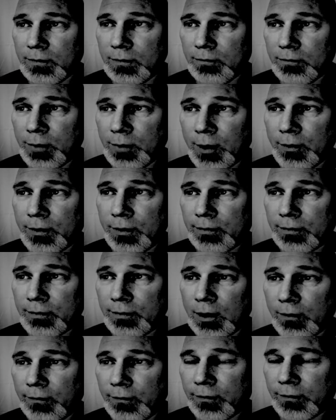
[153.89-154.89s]
both
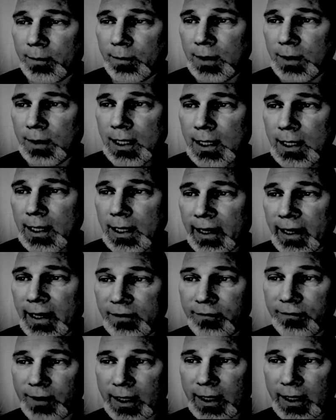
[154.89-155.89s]
from an
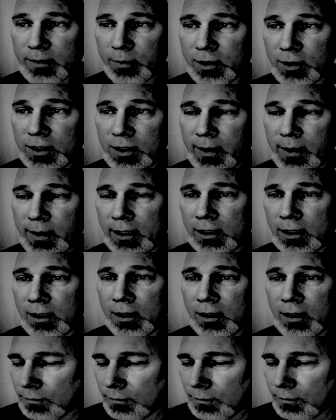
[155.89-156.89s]
advice
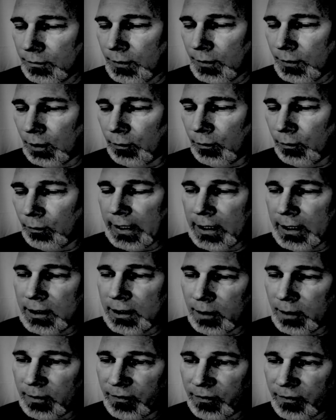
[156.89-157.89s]
perspective, reading
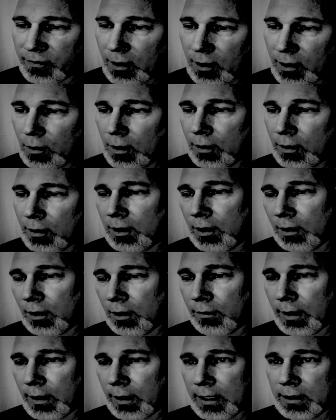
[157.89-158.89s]
some of their work, they're
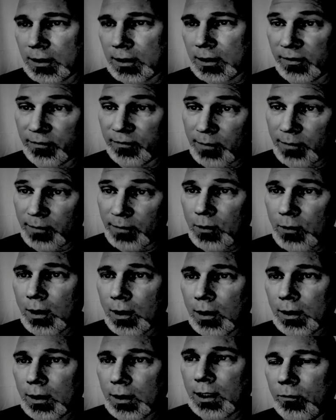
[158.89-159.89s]
reading some of my
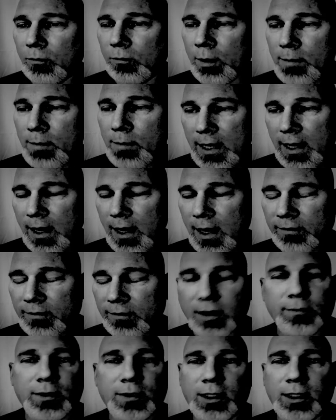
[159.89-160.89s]
work. We might have
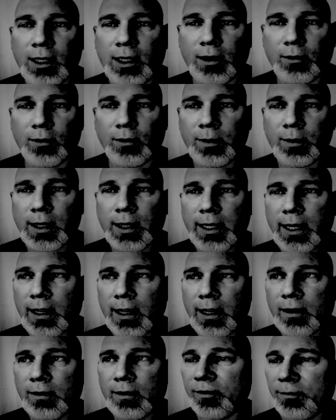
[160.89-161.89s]
something here. We might
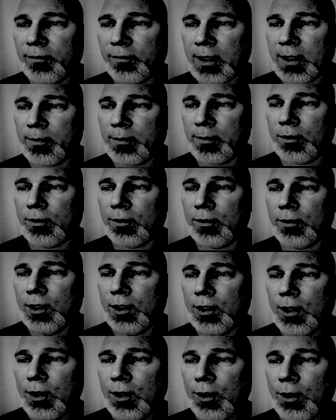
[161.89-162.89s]
have people
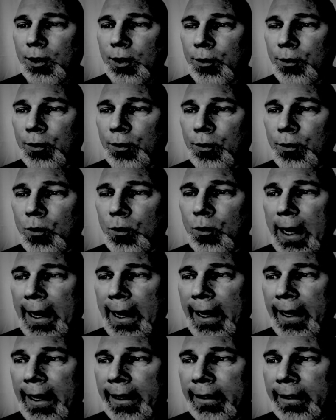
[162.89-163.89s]
who
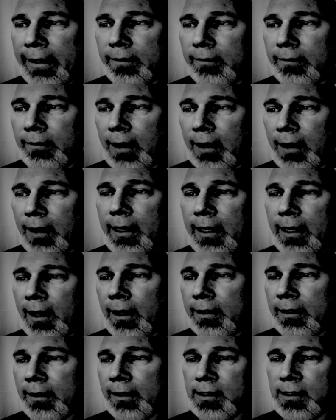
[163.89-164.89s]
had like
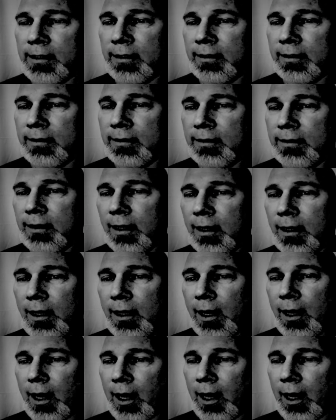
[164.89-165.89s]
ideas
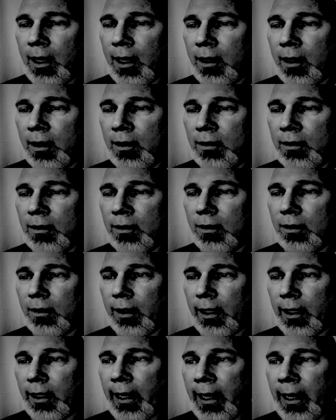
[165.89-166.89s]
and
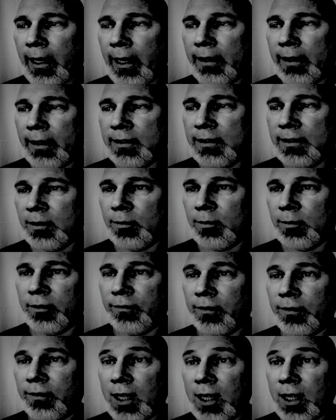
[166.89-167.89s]
had similar
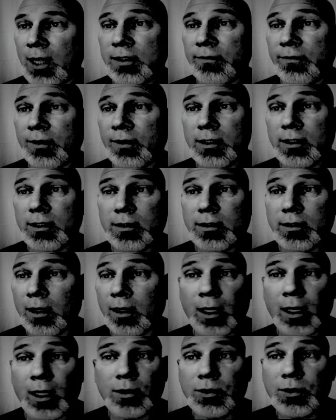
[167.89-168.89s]
philosophies.
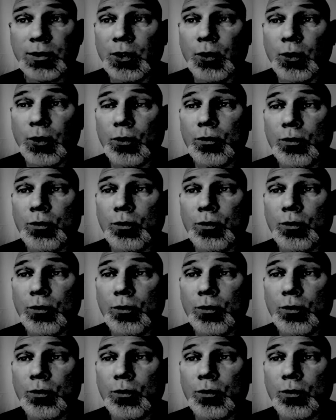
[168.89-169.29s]
And so